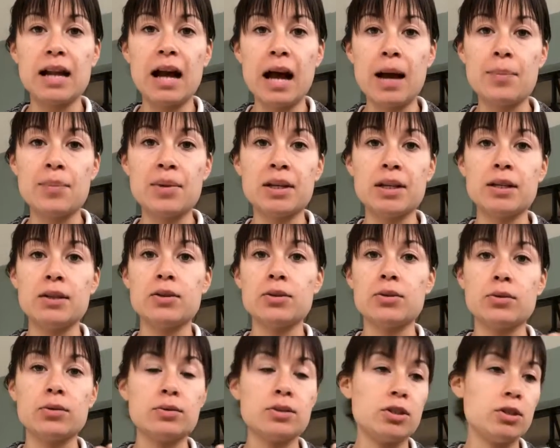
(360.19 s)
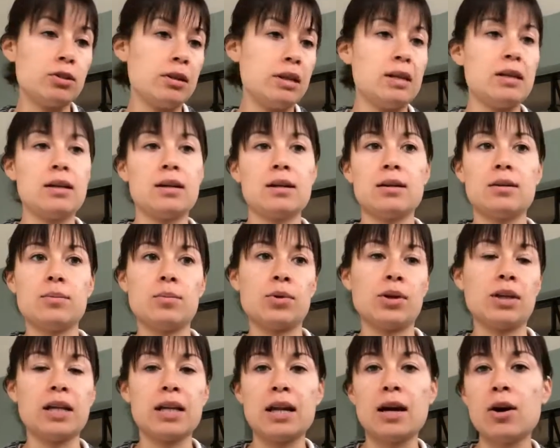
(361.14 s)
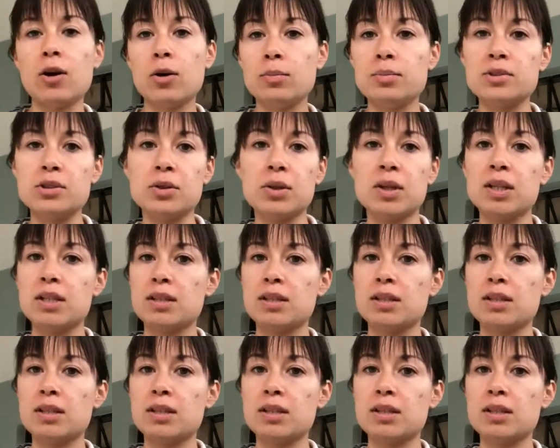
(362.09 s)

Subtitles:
happen. Do you need to bring in help? Do you